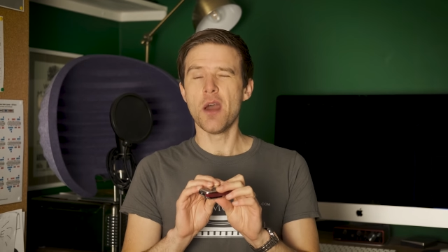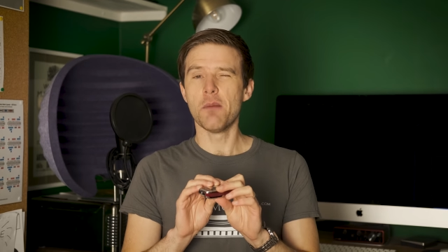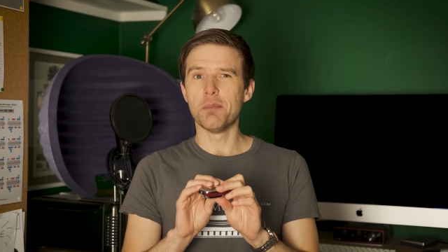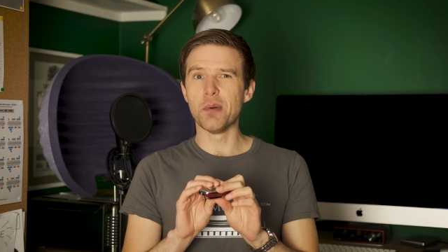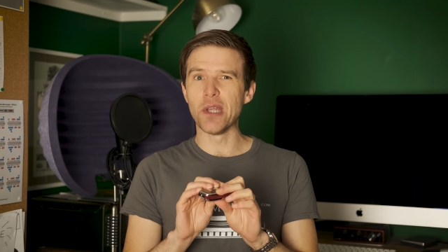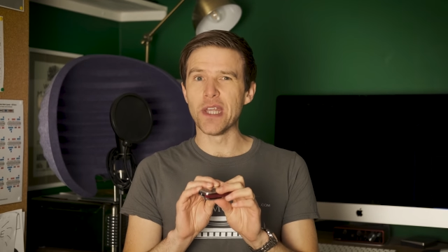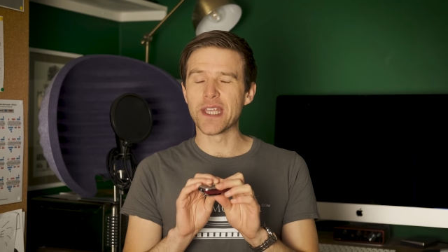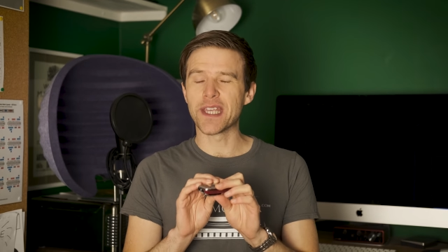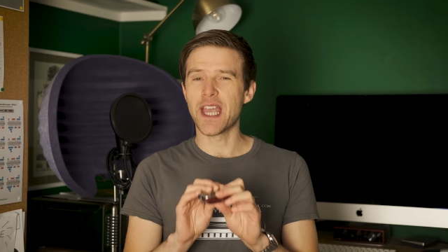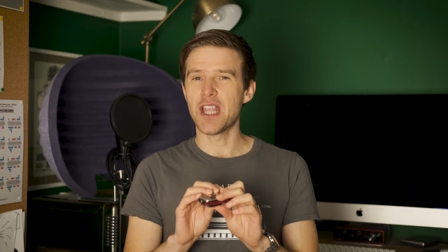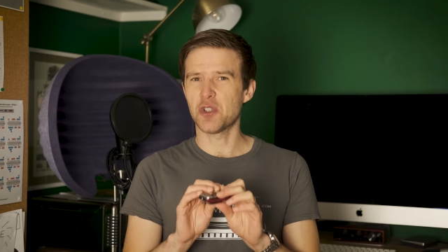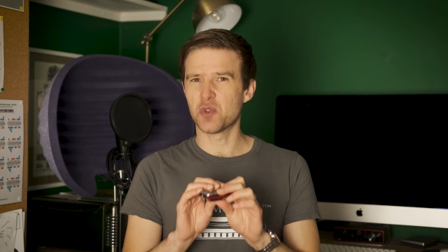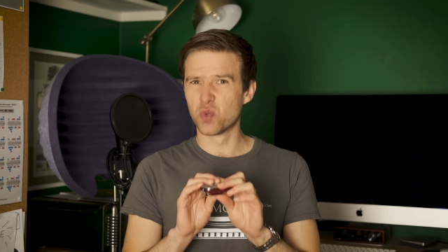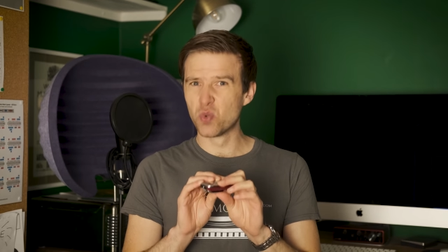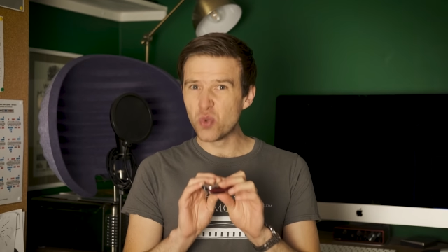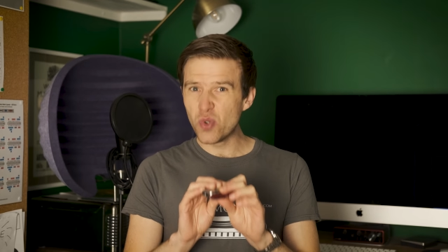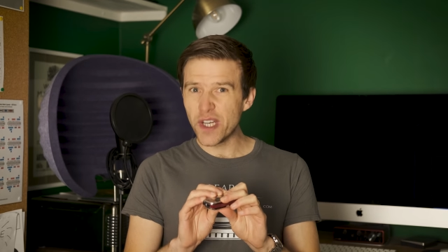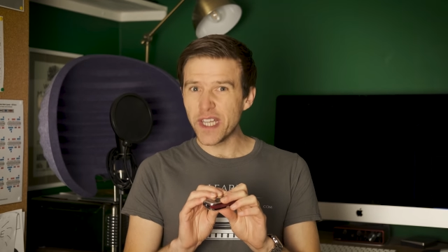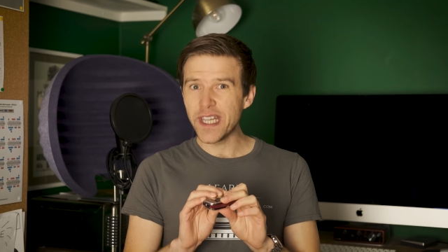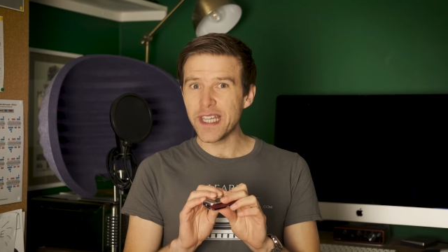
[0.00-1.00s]
but it gets
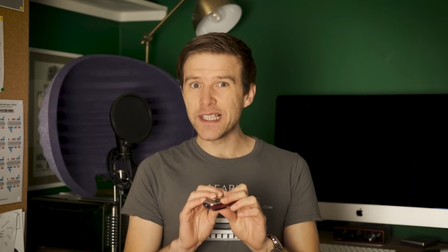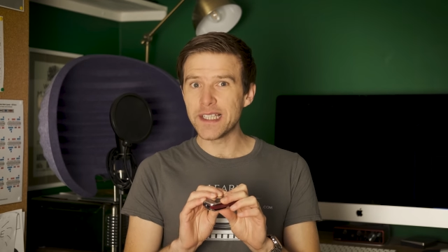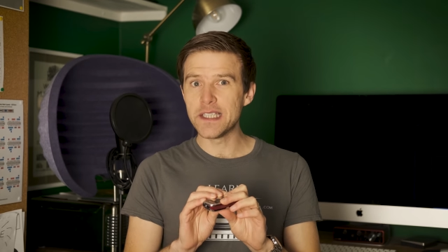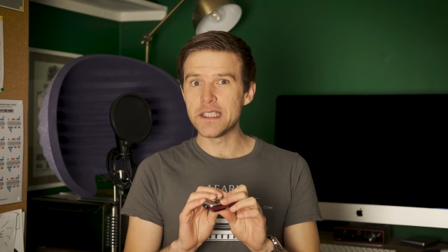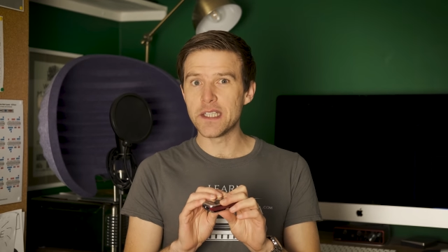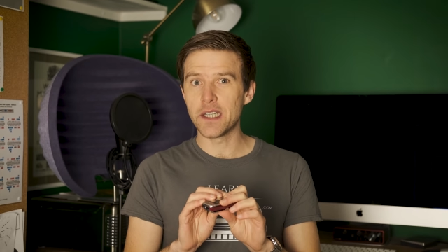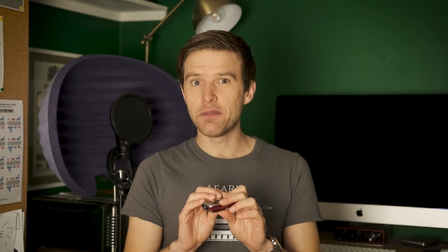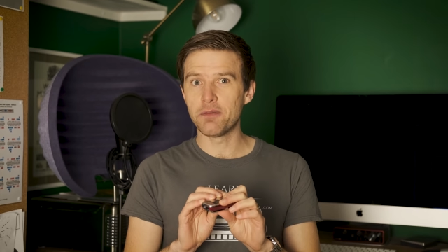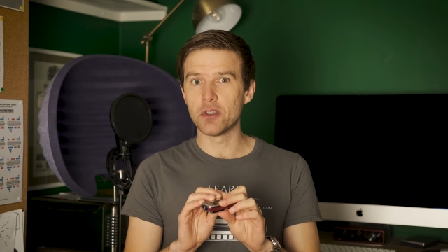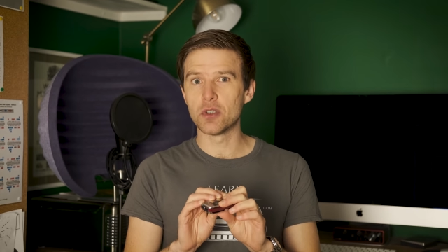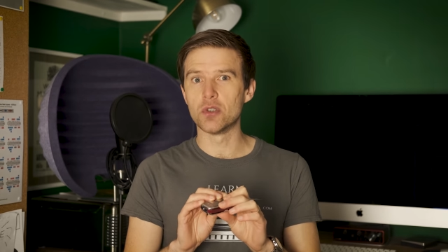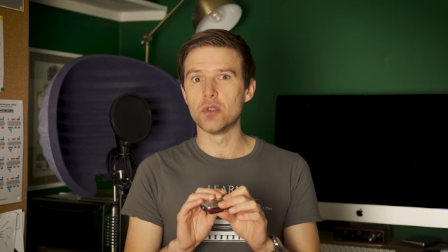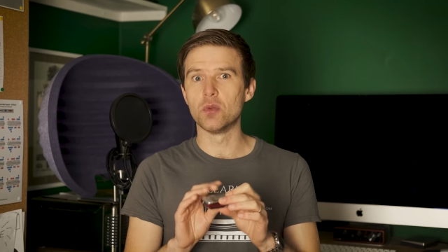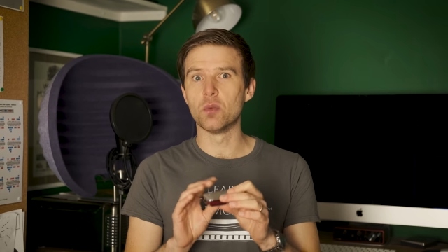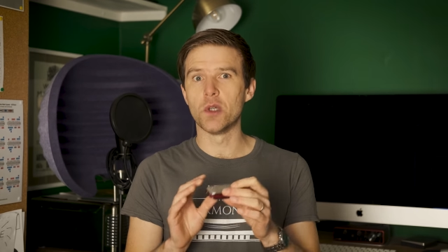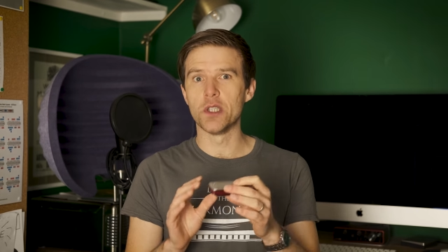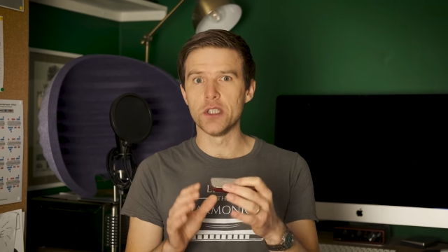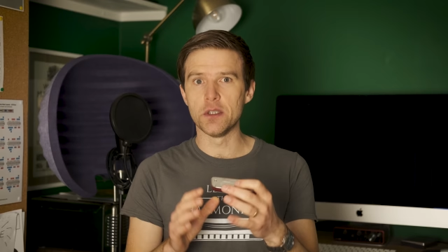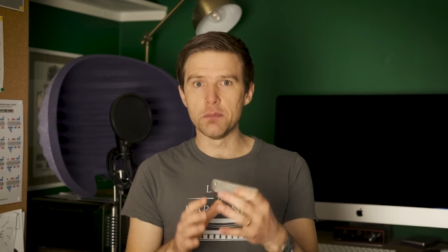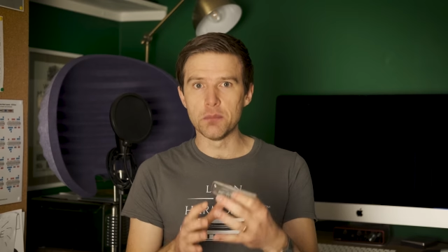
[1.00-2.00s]
really difficult
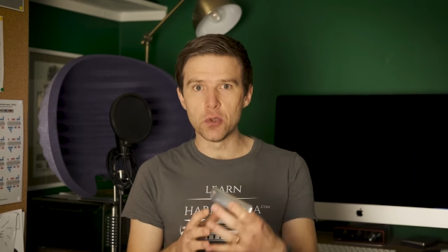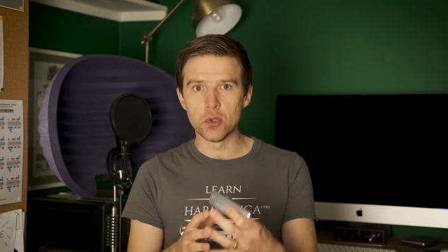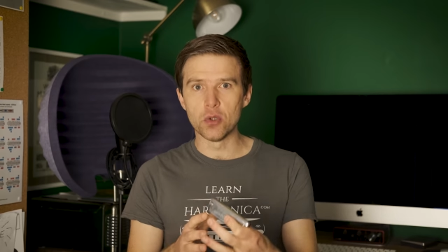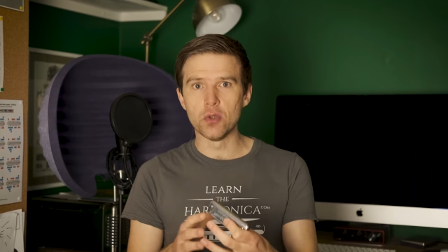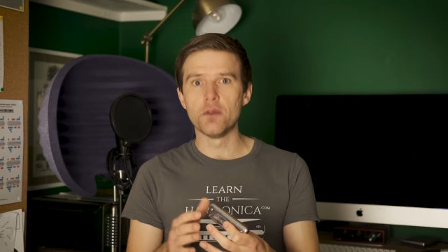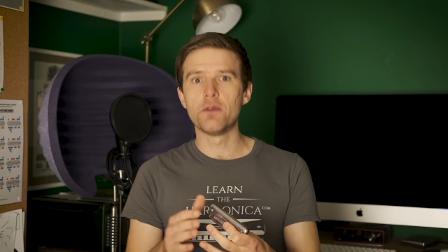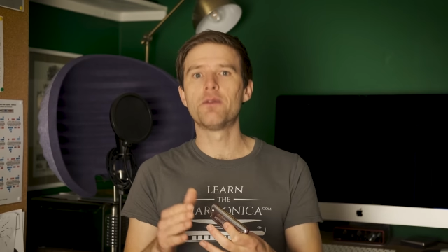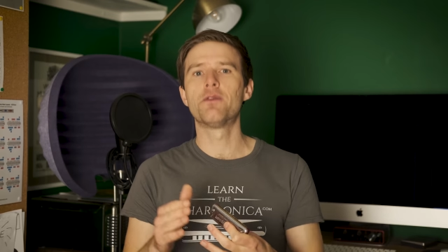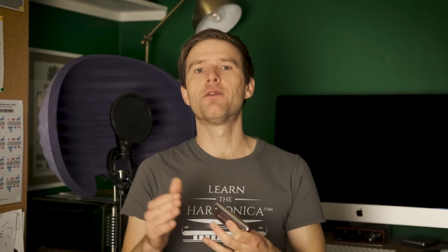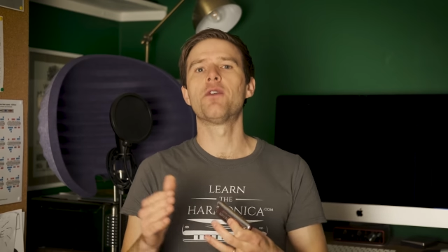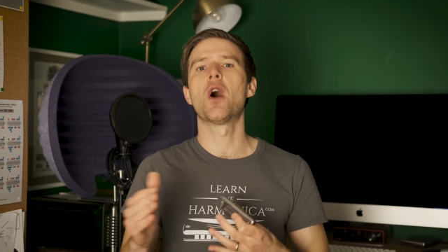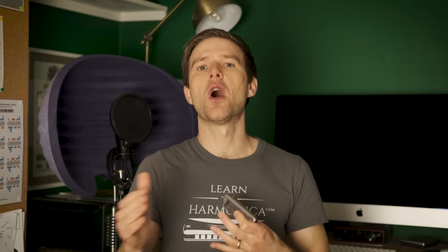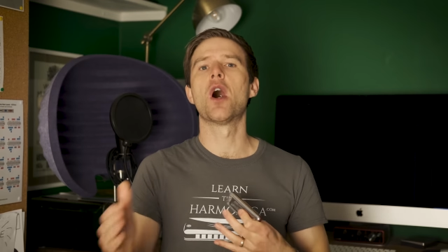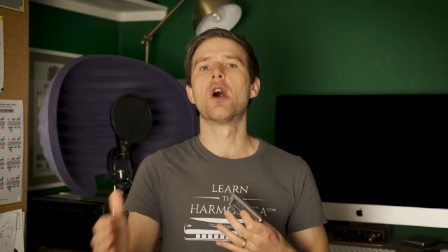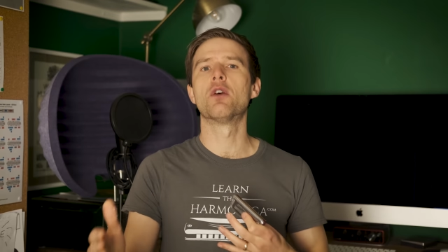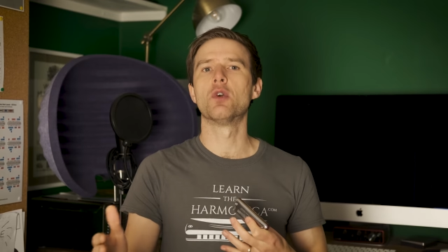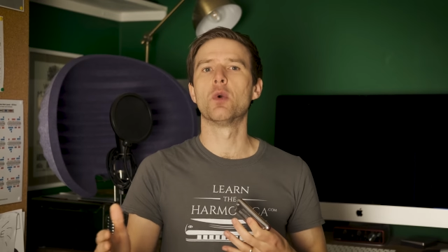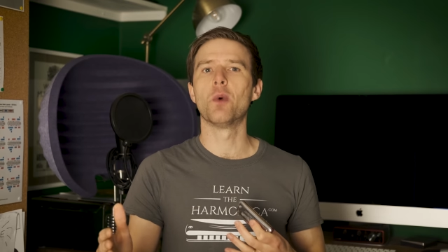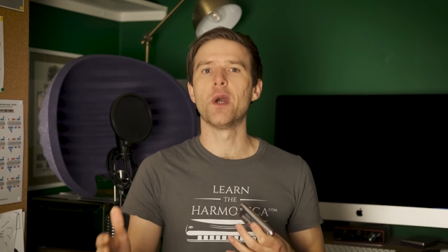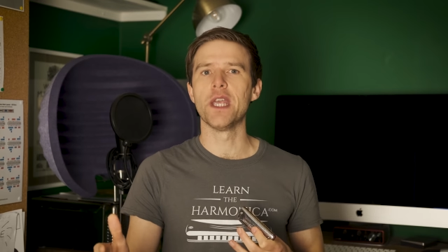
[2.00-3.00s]
when you move
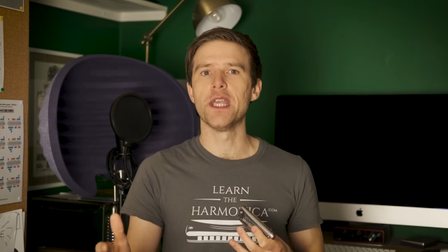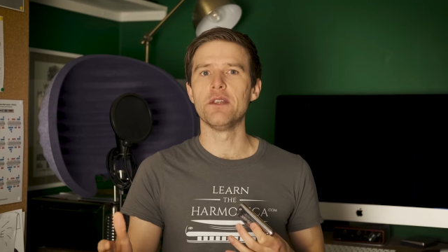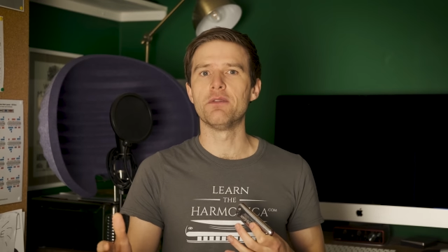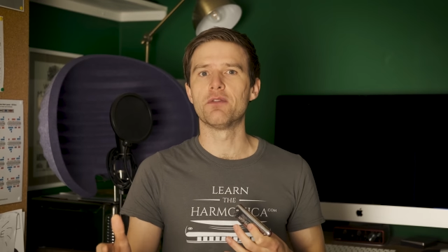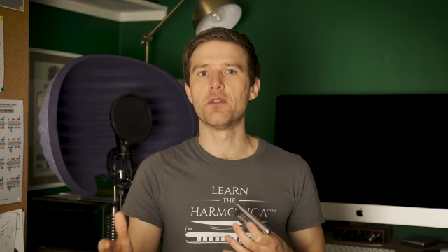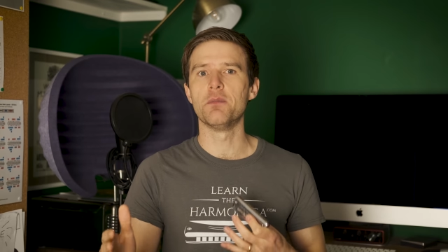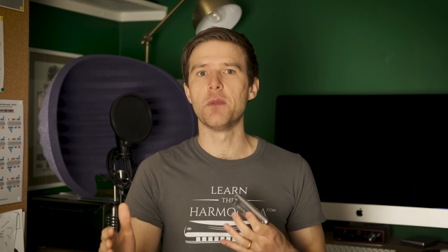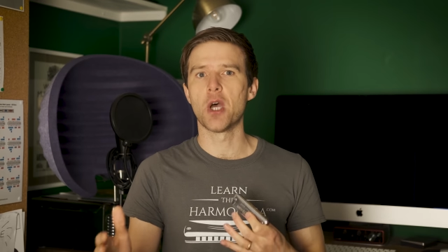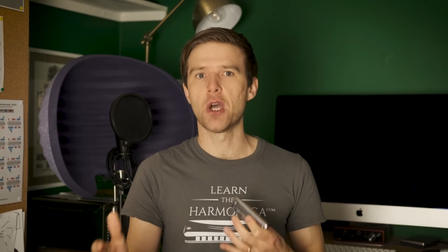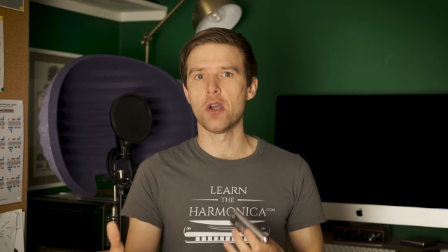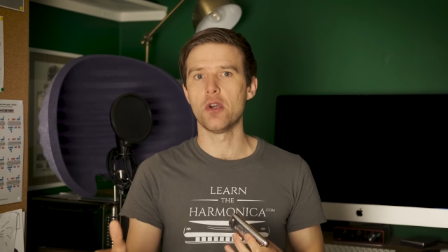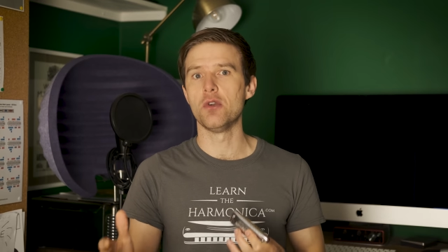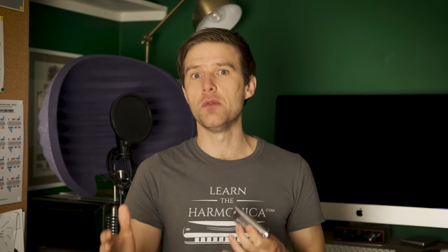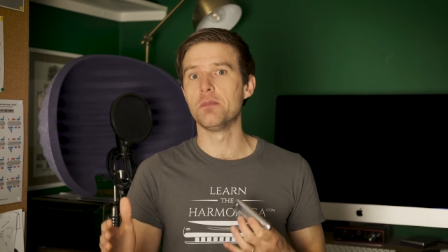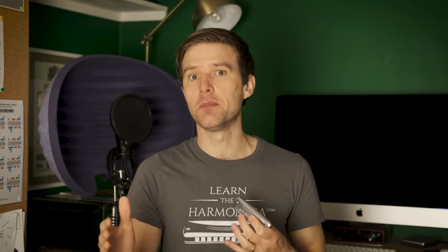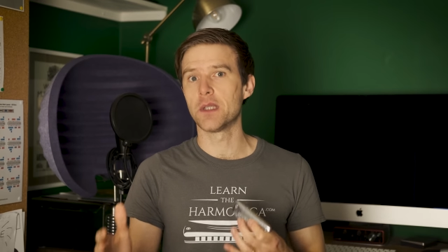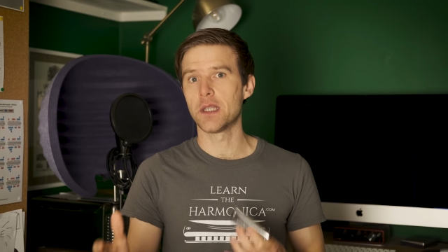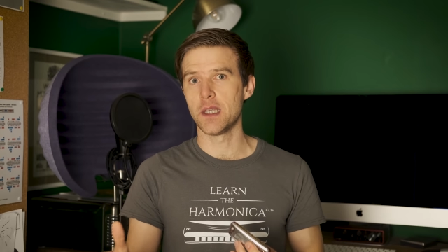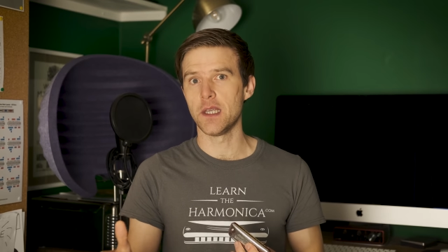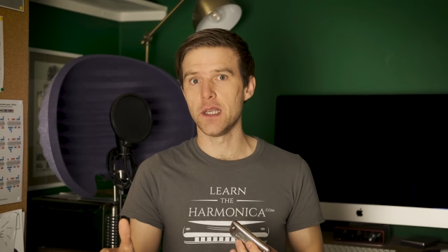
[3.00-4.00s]
far away from the
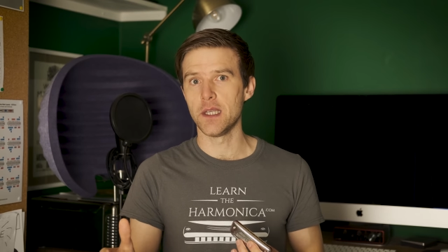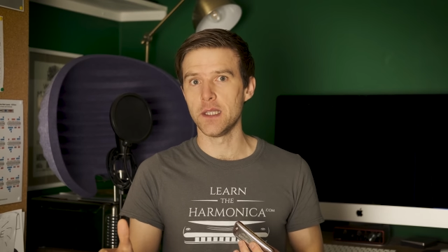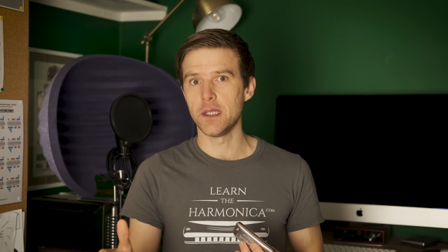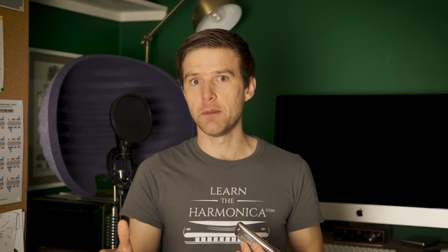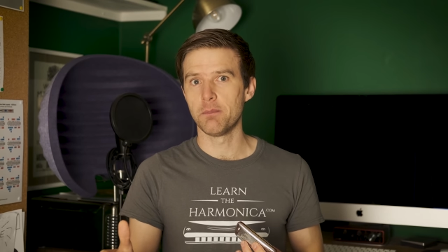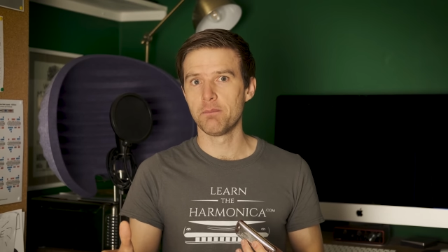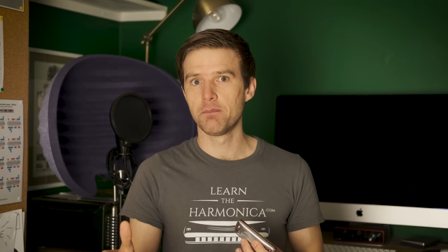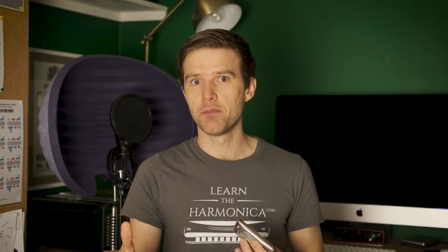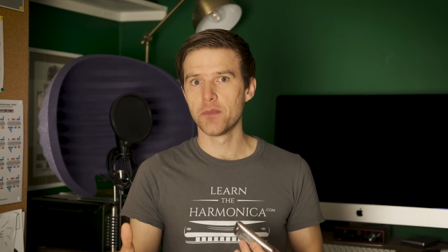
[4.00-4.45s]
home key.